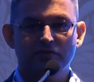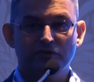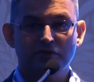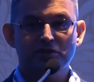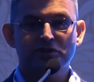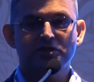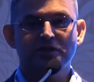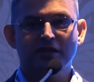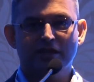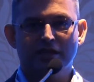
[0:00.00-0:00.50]

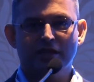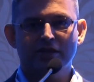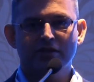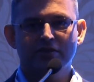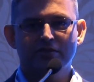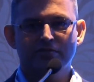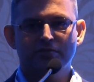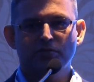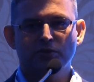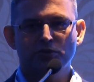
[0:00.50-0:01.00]
first
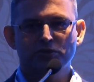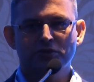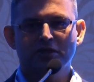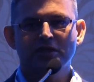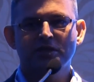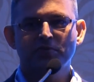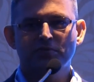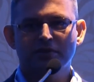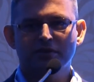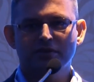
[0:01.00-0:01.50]
decade
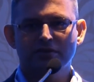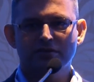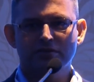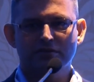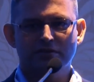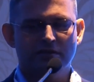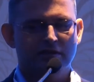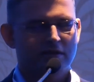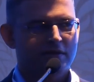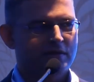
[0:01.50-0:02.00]
post-independence,